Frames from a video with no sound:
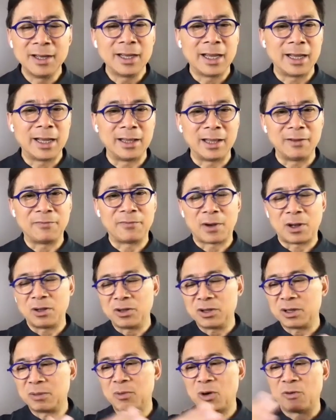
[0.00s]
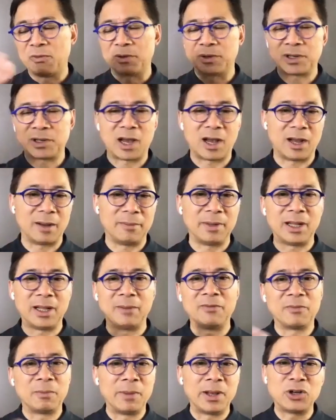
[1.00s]
And they followed them over time, and
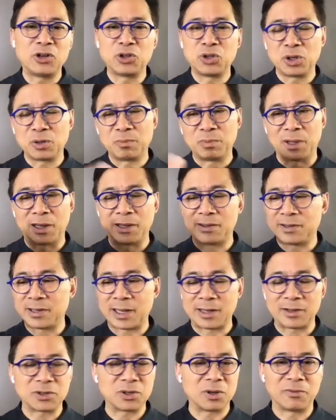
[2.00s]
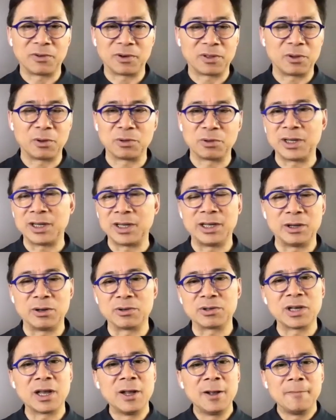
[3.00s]
they measured their blood tests over 13
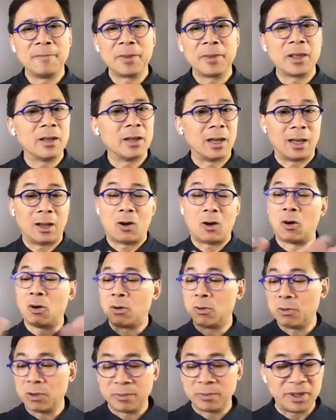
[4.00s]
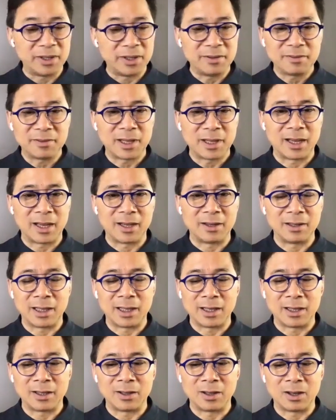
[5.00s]
years all women uh,
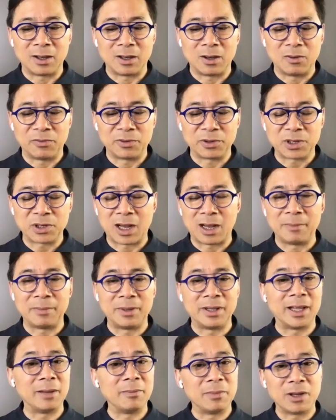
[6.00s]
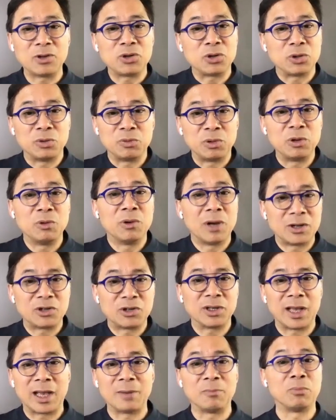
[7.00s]
uh, over time, and they measured who
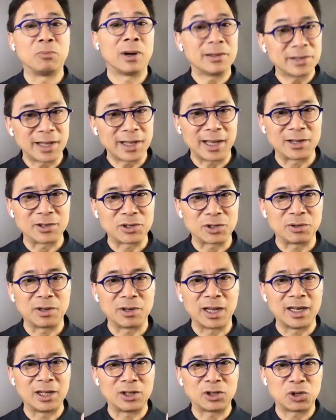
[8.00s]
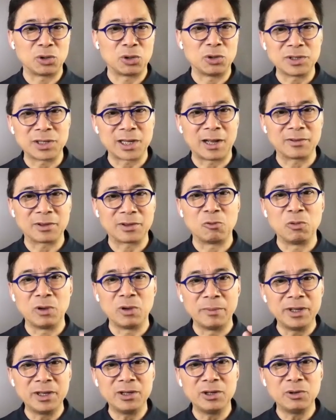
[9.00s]
actually had breast cancer. And it turns out the
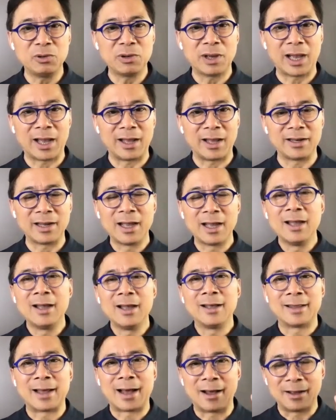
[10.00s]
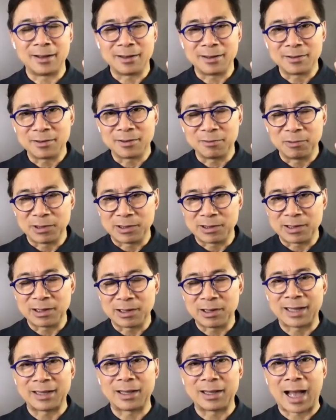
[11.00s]
women who had the with
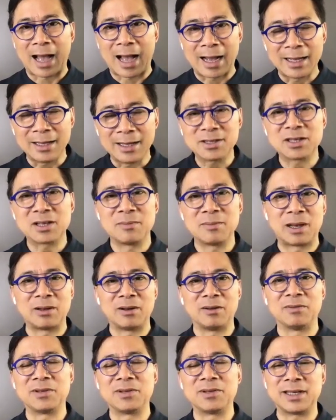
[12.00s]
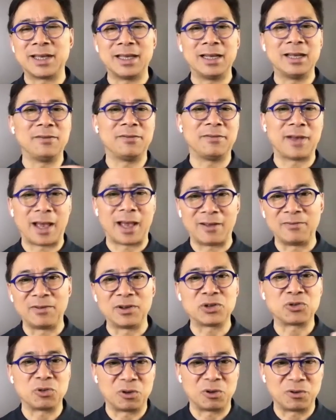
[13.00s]
had the highest amount of skinny fat,
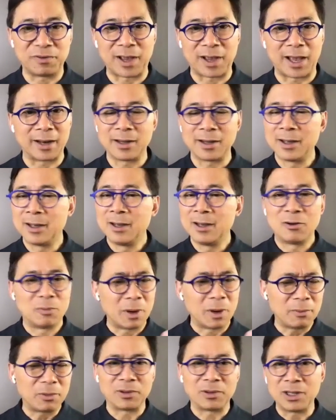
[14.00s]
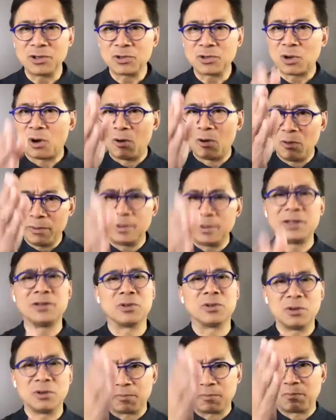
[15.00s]
visceral fat, Remember, these are all women. These
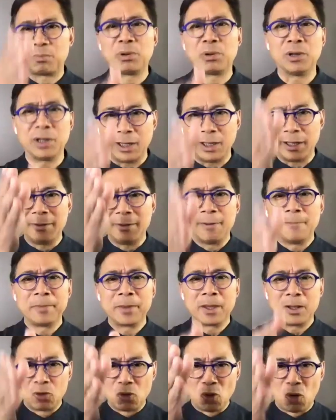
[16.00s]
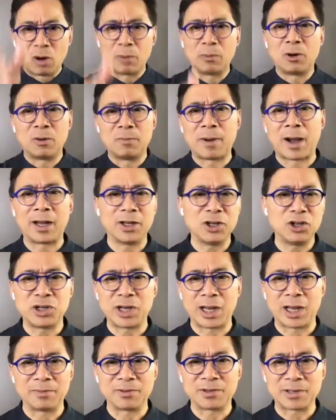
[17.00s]
look pretty normal body
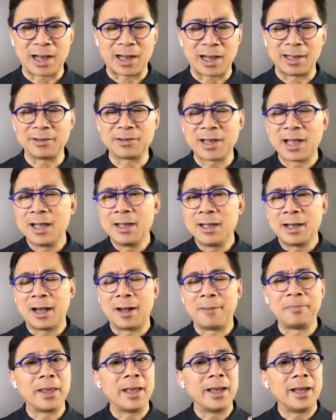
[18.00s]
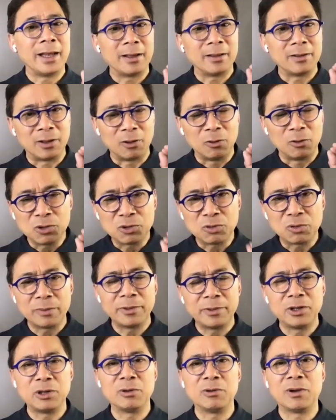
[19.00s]
shape size. Um, those
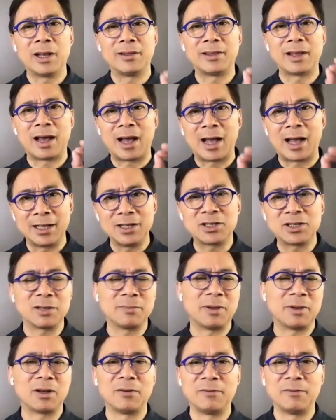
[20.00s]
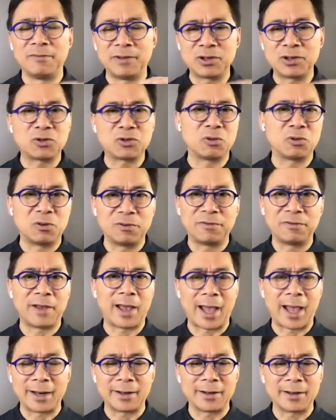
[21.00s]
women who had the highest amount of visceral
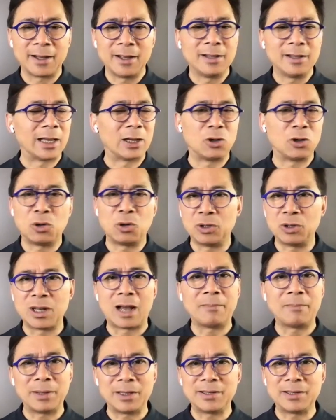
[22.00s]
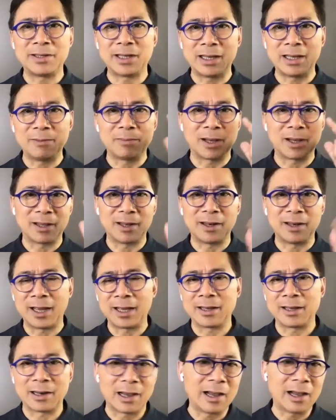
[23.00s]
fat that could not be seen by the
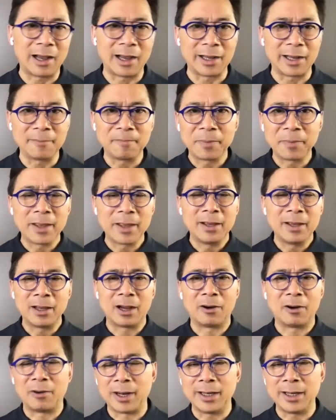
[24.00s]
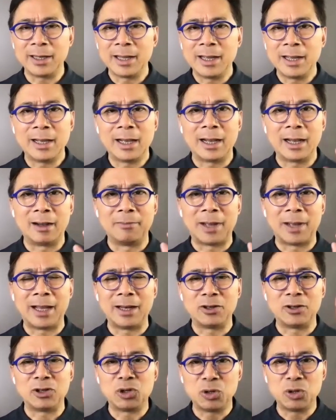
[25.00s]
naked eye, all right, um,
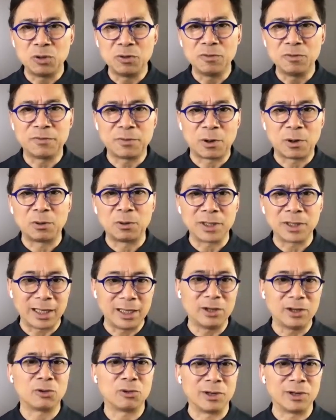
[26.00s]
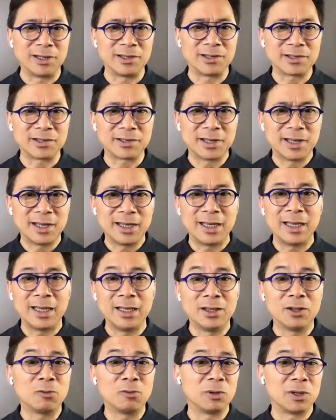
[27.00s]
had twofold increase
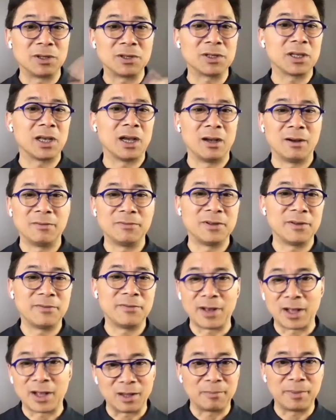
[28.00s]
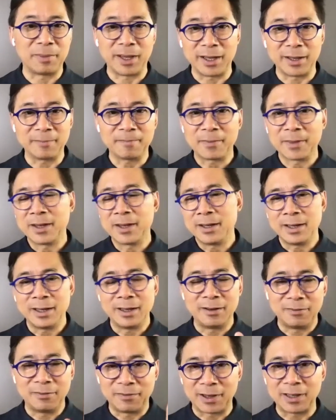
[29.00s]
in the risk of developing
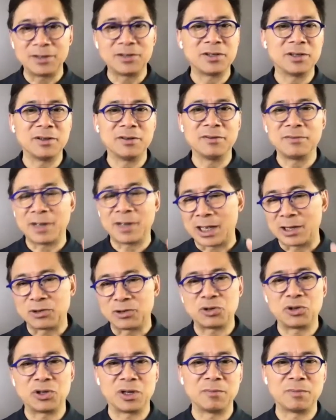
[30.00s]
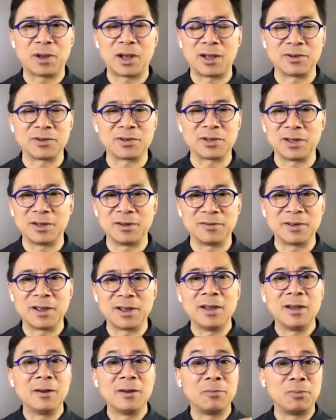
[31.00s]
invasive estrogen positive
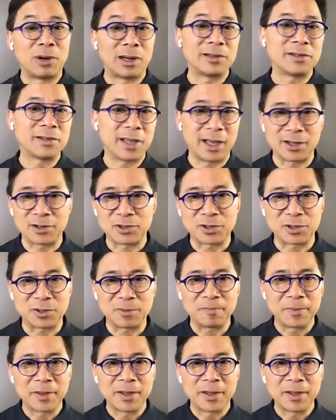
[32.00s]
breast cancer.